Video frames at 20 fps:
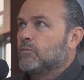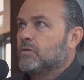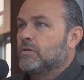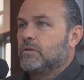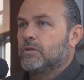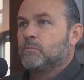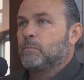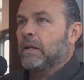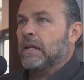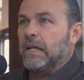
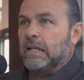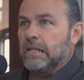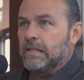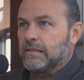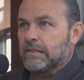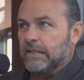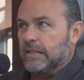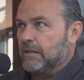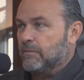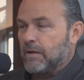just pick any
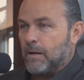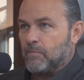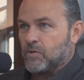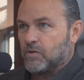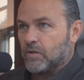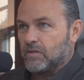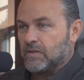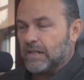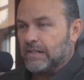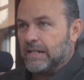city, but I'm just
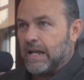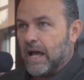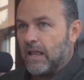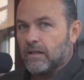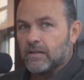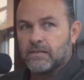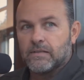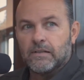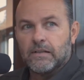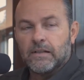going to say
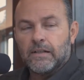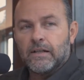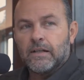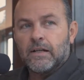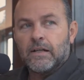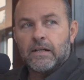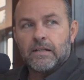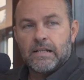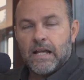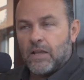
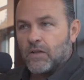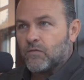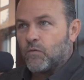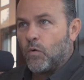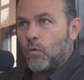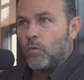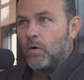Dallas-Fort